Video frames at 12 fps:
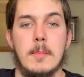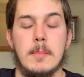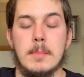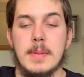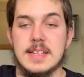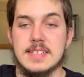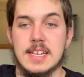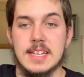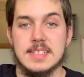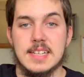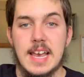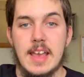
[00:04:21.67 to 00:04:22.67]
basically
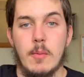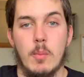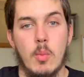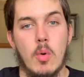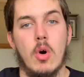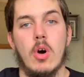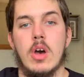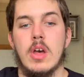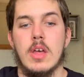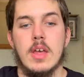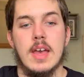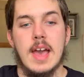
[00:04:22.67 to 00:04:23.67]
saying, what
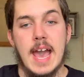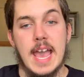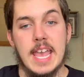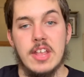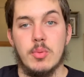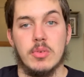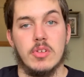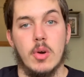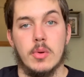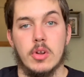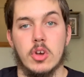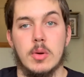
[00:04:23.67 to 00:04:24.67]
age was I when
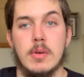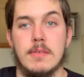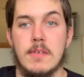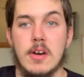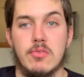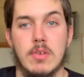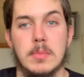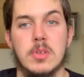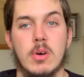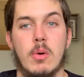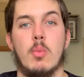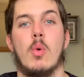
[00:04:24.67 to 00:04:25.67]
I got my first
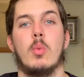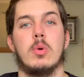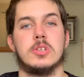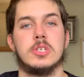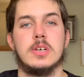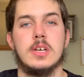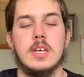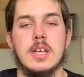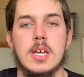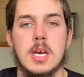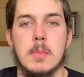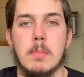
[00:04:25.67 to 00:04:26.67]
reptile and what was it?
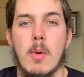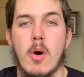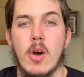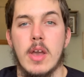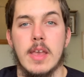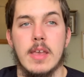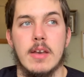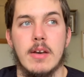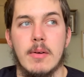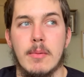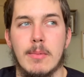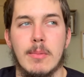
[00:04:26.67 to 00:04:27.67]

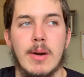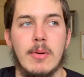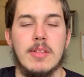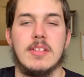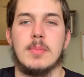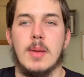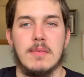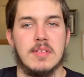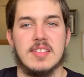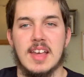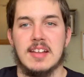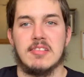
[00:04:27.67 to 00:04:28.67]
Well, this is a bit of a
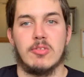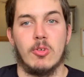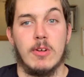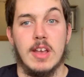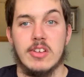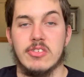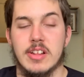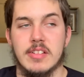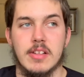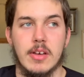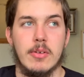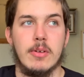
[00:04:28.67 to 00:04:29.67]
sad story actually.
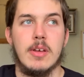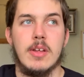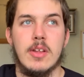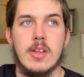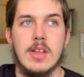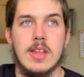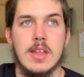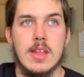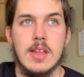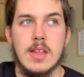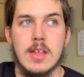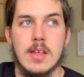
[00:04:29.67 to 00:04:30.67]
So
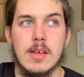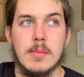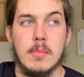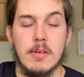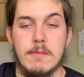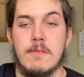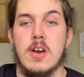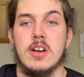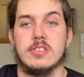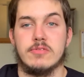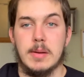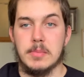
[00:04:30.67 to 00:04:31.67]
my
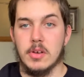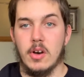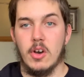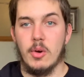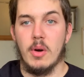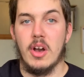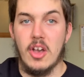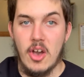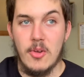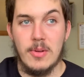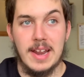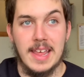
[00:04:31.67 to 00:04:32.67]
first reptile I
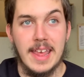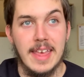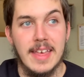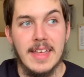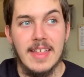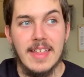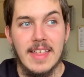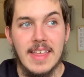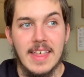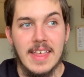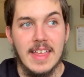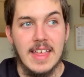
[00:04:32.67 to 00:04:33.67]
only
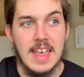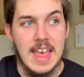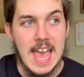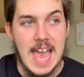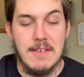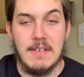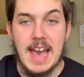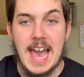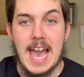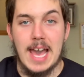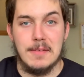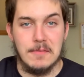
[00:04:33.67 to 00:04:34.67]
ever
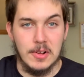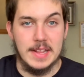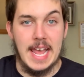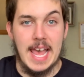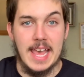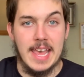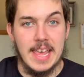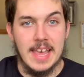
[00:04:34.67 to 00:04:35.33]
had for a day,